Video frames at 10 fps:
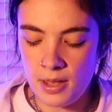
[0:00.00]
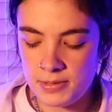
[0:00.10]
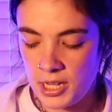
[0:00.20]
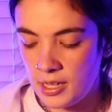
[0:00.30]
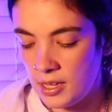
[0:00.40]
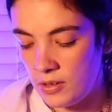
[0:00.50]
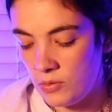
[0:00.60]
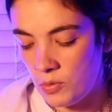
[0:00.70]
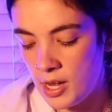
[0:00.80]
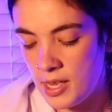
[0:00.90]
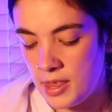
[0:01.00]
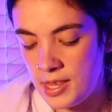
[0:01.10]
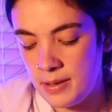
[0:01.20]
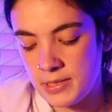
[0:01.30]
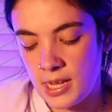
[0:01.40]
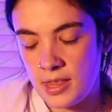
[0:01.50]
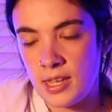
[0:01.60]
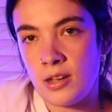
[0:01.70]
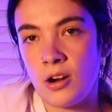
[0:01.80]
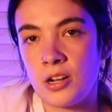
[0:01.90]
telling you what themes I
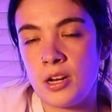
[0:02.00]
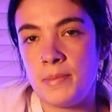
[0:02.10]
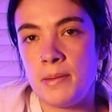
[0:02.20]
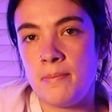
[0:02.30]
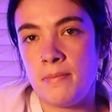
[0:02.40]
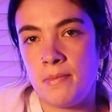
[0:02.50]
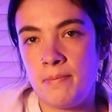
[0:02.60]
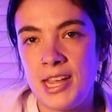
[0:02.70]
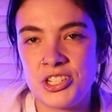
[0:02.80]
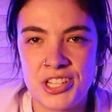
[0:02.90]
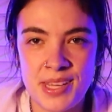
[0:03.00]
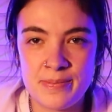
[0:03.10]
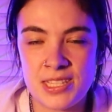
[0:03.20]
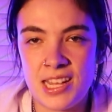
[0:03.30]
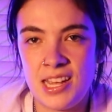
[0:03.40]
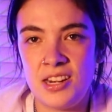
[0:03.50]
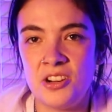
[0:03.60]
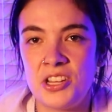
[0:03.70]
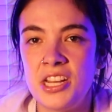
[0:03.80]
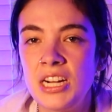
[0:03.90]
think are going to be major themes in
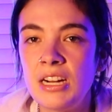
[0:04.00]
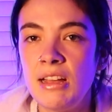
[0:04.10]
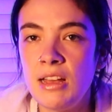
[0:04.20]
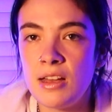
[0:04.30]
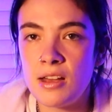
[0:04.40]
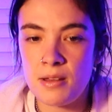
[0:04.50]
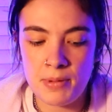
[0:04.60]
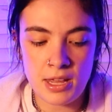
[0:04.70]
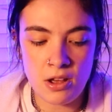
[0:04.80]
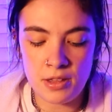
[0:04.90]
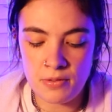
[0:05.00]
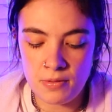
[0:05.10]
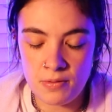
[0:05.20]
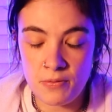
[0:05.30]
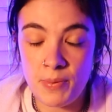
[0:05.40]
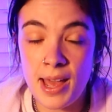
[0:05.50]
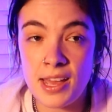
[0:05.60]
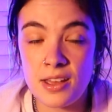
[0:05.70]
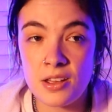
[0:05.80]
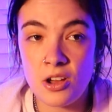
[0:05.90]
your year by calling
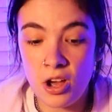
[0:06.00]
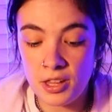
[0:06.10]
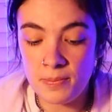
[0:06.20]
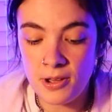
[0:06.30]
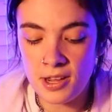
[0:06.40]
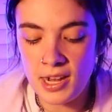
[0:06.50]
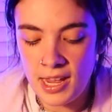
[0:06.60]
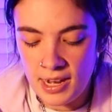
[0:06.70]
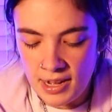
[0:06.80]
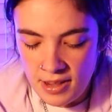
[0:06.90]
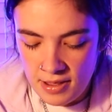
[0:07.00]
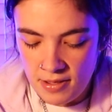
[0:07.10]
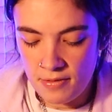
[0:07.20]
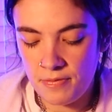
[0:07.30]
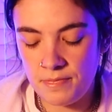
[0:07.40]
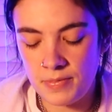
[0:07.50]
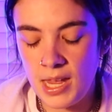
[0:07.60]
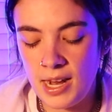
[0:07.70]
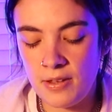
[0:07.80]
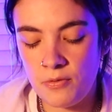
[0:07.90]
upon and
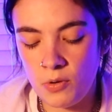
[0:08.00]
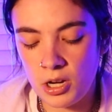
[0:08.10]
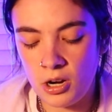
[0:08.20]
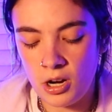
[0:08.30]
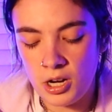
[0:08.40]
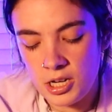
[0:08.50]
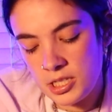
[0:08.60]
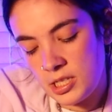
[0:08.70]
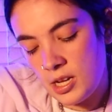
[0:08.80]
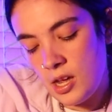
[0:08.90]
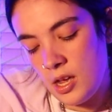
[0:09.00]
getting 4 cards